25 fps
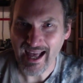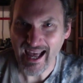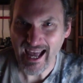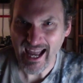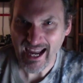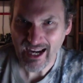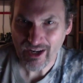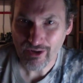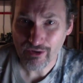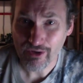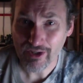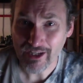
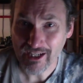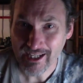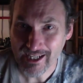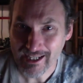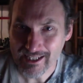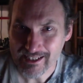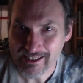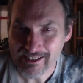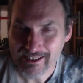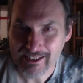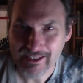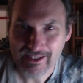
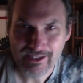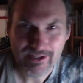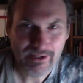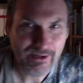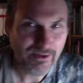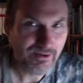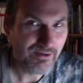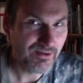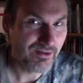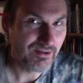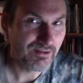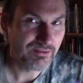aggregate
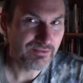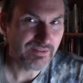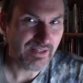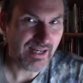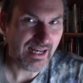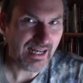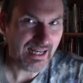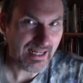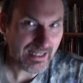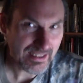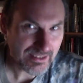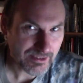of
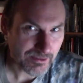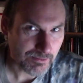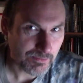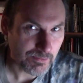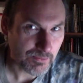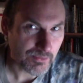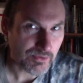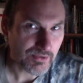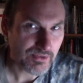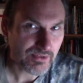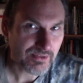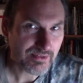
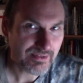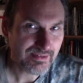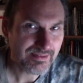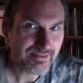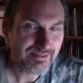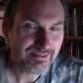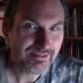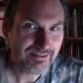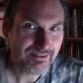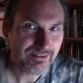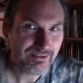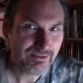atoms,
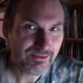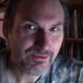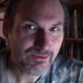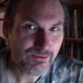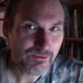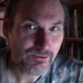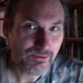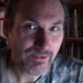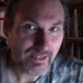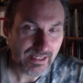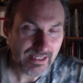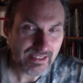
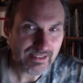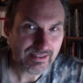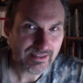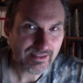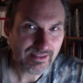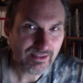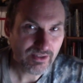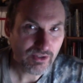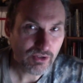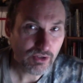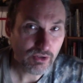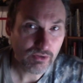right?
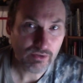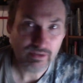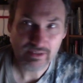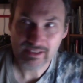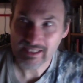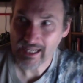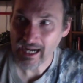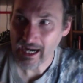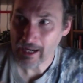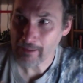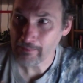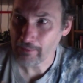Your
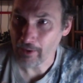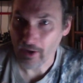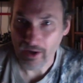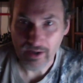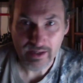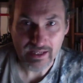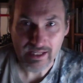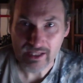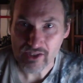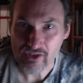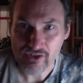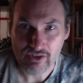entire
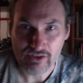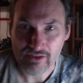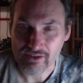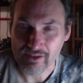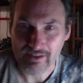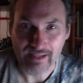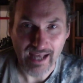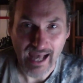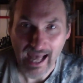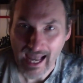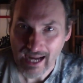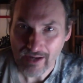body is just an
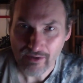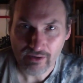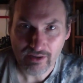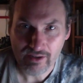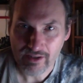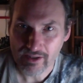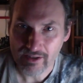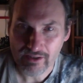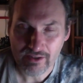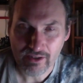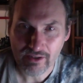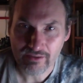
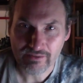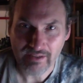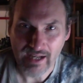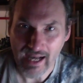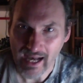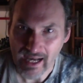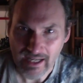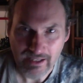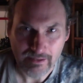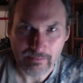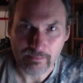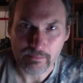aggregate of
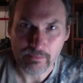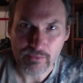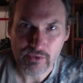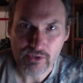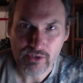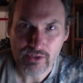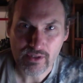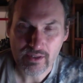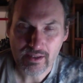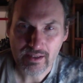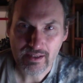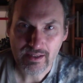
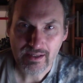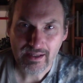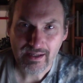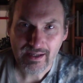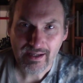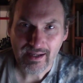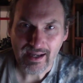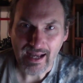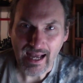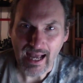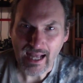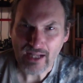atoms.
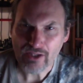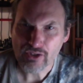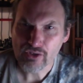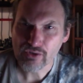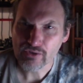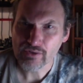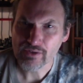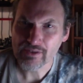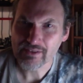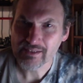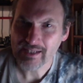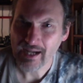And
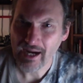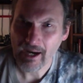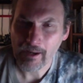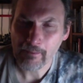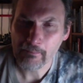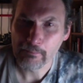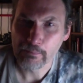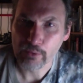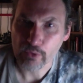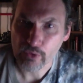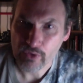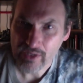your entire
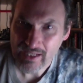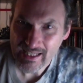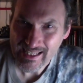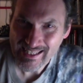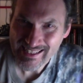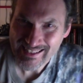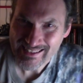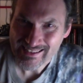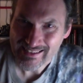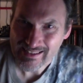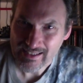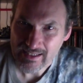
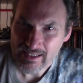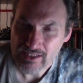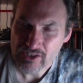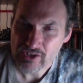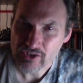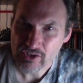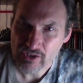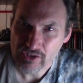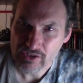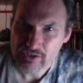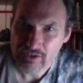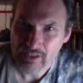brain is
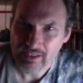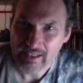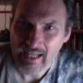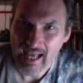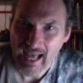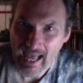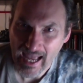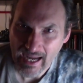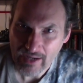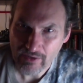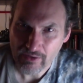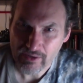just an
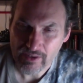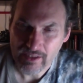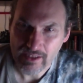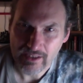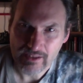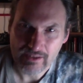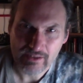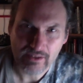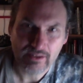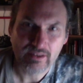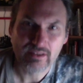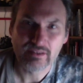
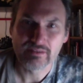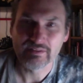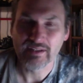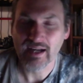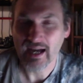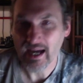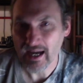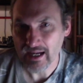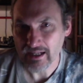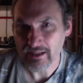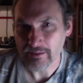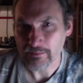aggregate of
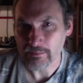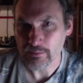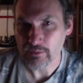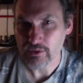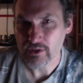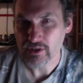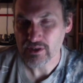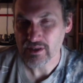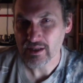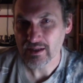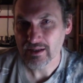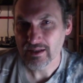
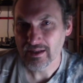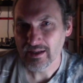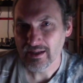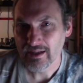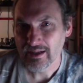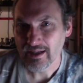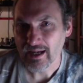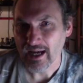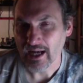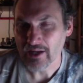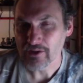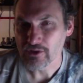atoms.
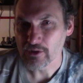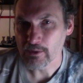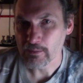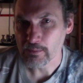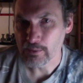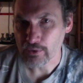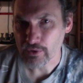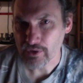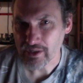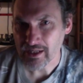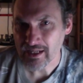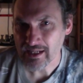And your
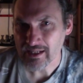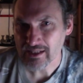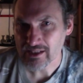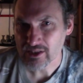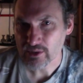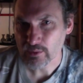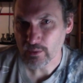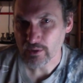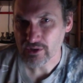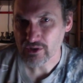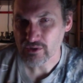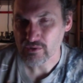brain is
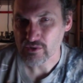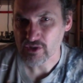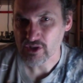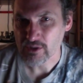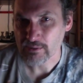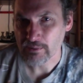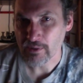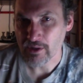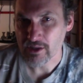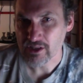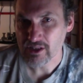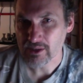what's
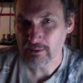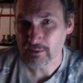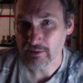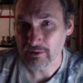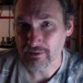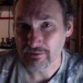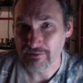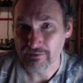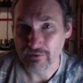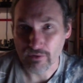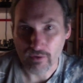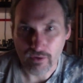responsible
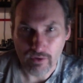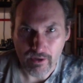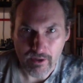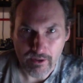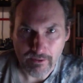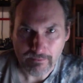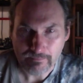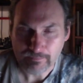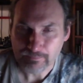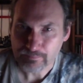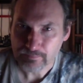for